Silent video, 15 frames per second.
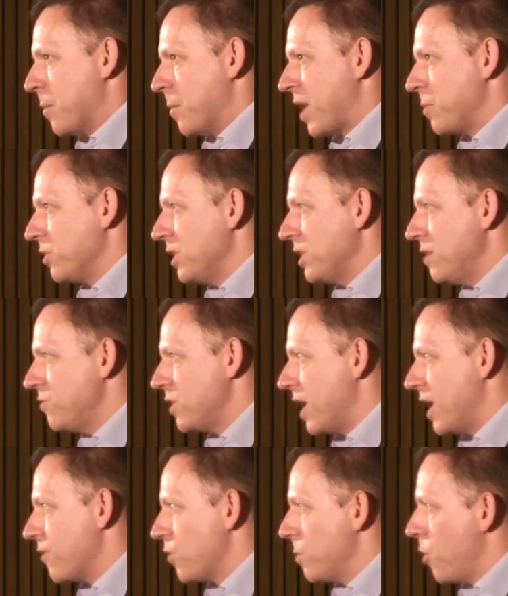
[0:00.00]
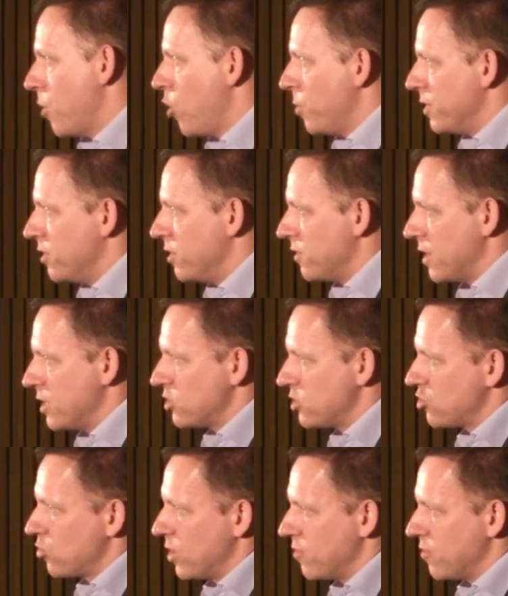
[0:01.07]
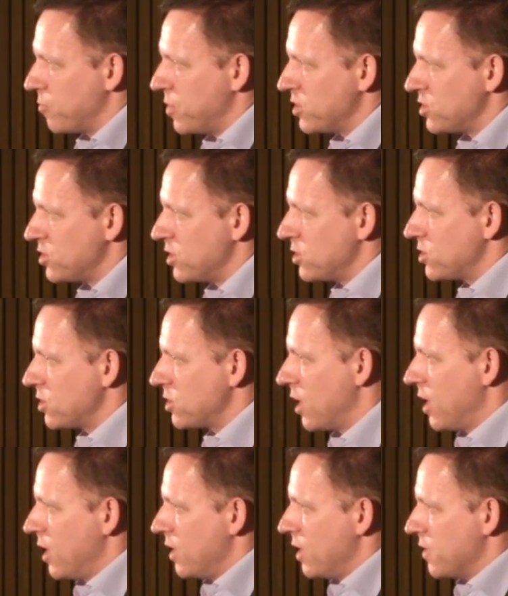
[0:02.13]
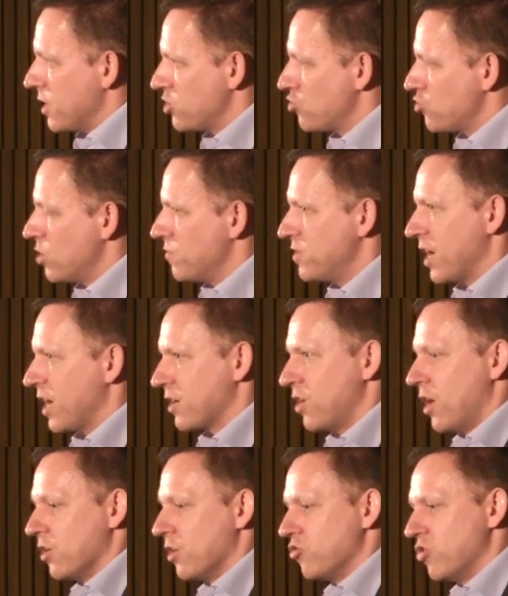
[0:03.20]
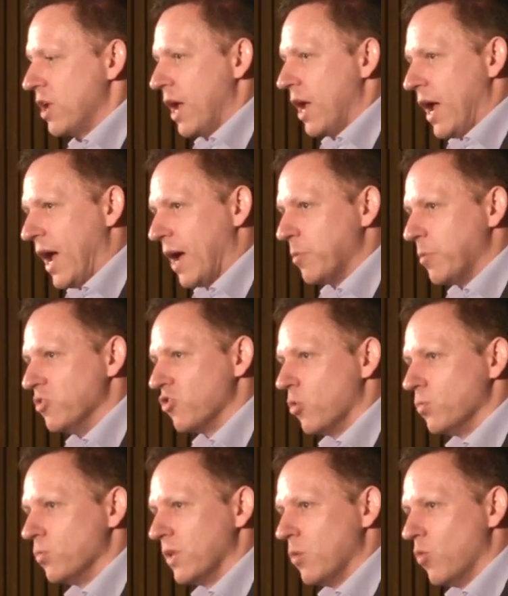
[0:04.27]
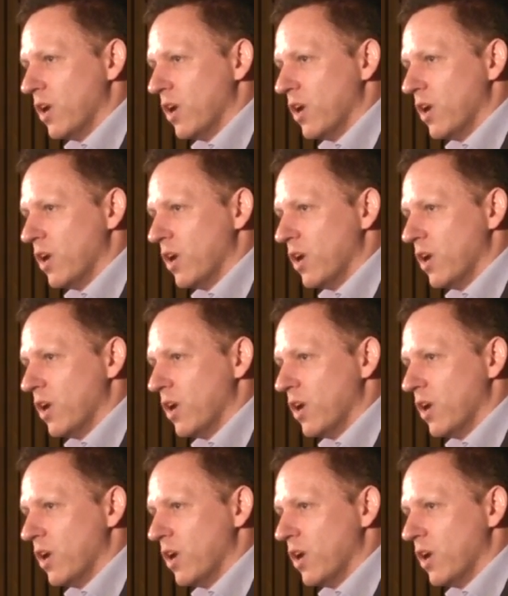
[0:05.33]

But I believe that every moment in the history of business, in the history of technology, happens only